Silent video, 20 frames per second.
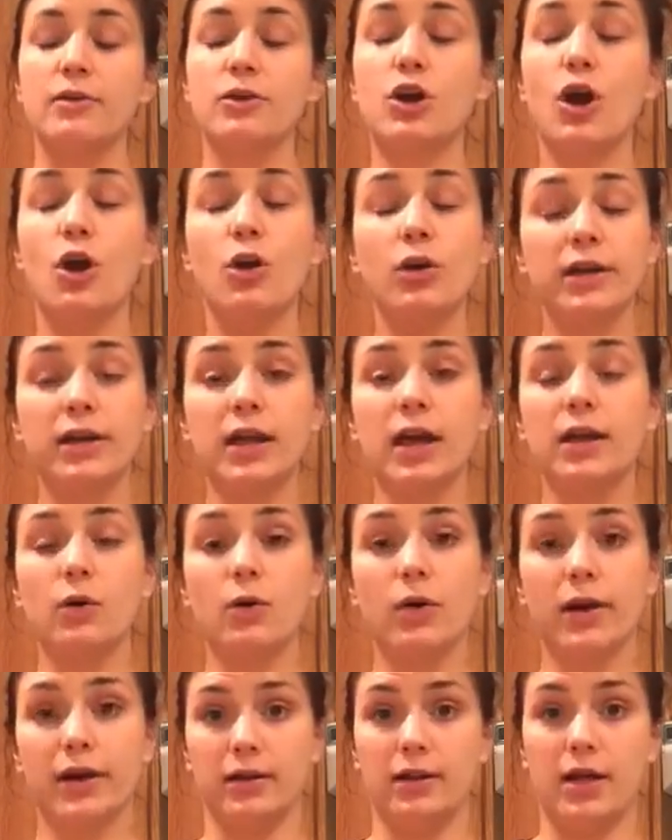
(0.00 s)
Coconut
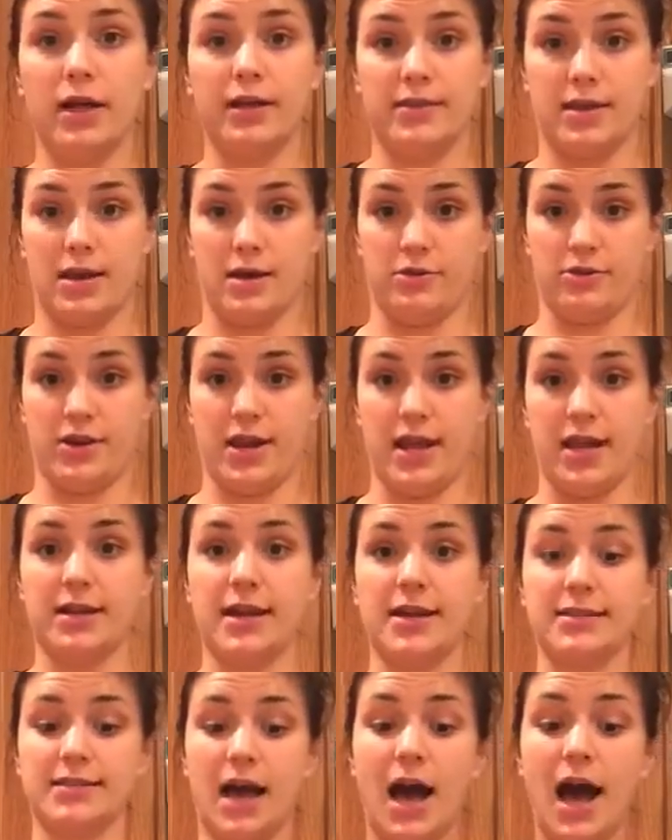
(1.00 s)
oil, on the other
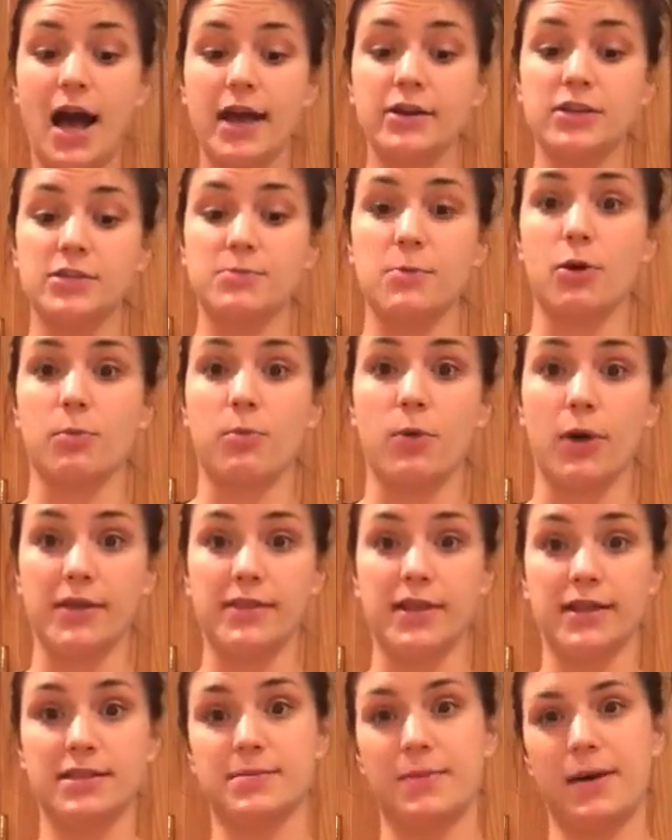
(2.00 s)
hand, has a higher smoke
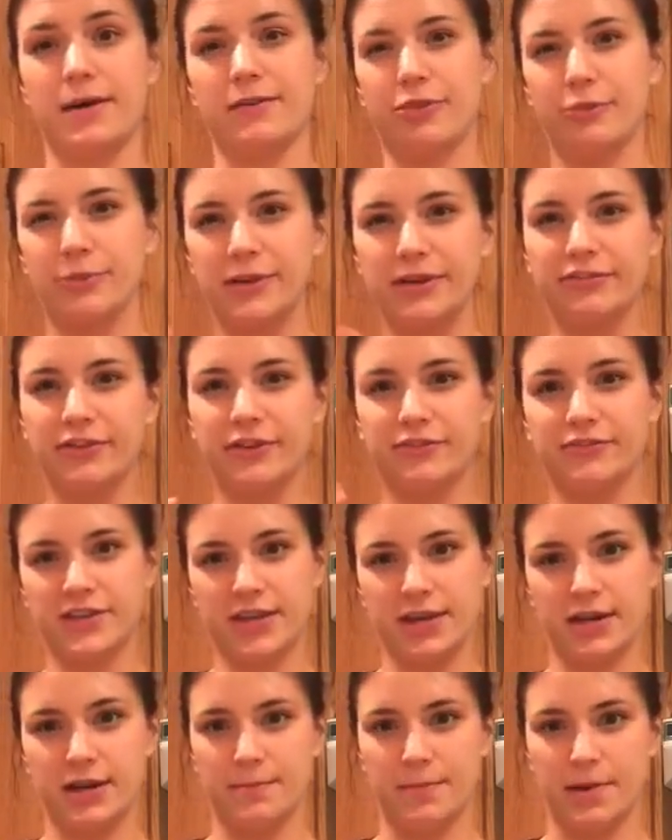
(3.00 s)
point. That's about
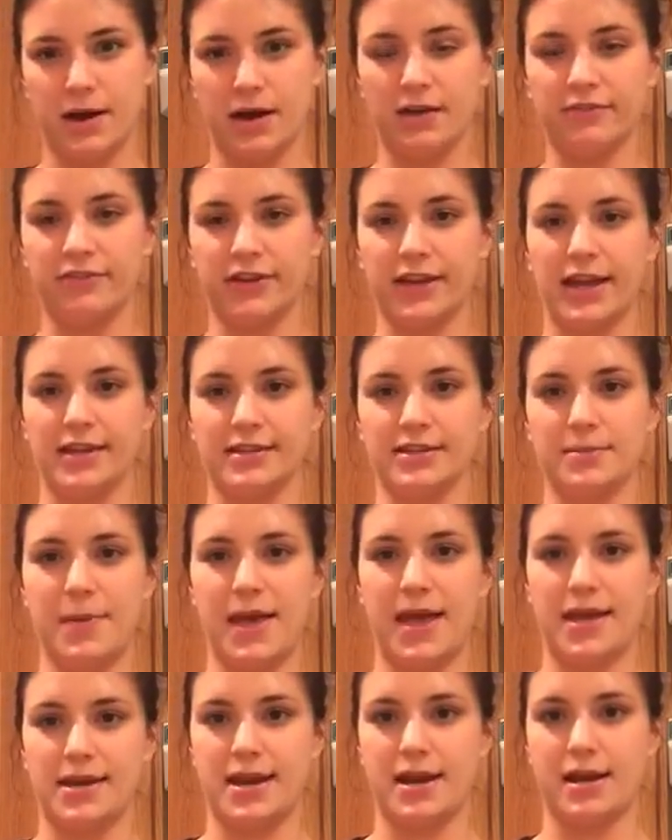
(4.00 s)
350 and above, again,
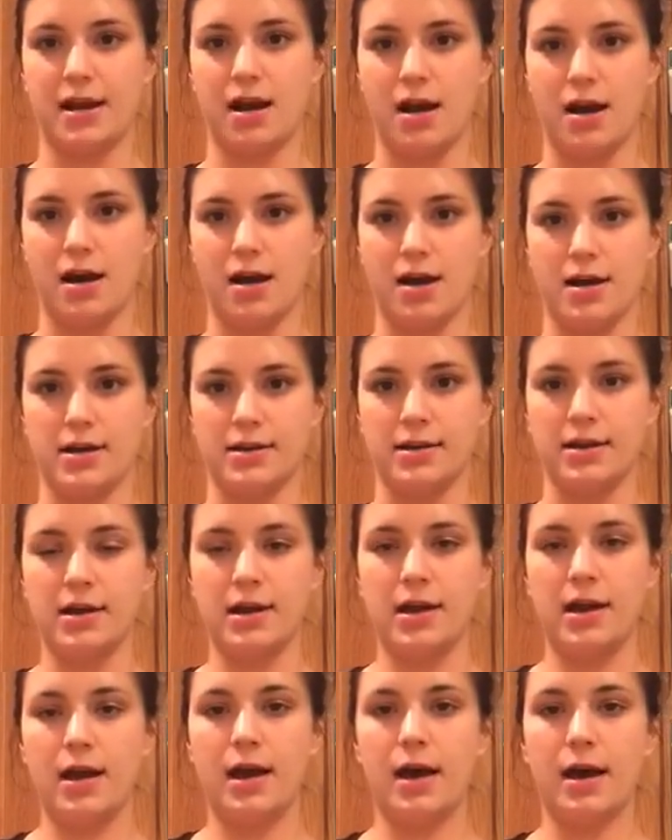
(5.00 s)
depending on,
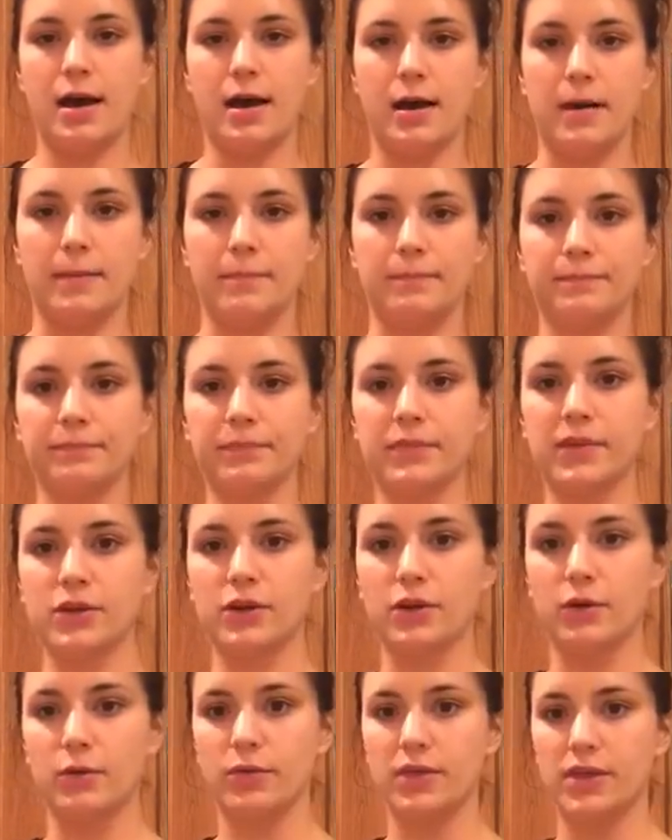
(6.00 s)
you know,